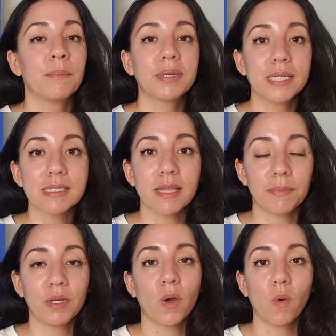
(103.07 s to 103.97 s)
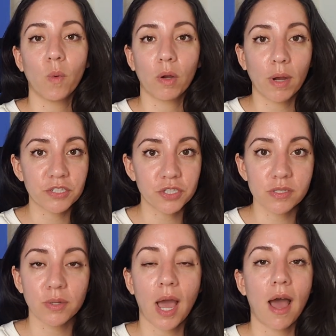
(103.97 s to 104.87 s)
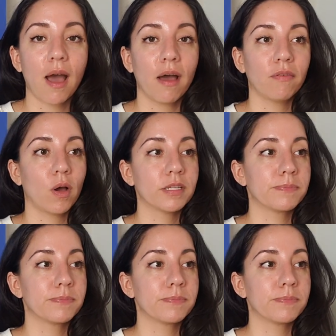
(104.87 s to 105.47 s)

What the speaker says: please let me know what questions you have,